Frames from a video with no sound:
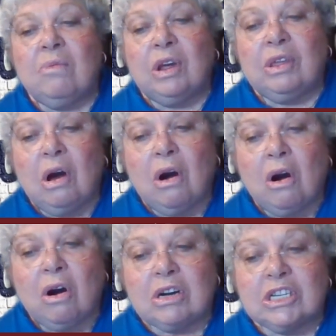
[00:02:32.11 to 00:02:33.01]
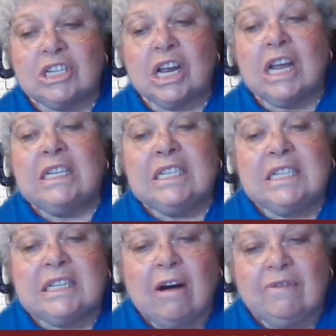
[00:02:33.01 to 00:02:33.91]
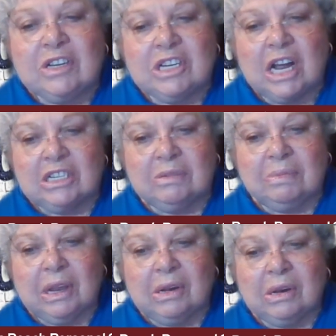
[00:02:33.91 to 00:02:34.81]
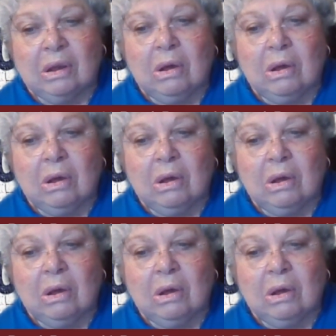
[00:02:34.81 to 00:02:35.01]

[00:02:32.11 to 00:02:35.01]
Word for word: with harsh self-judgment.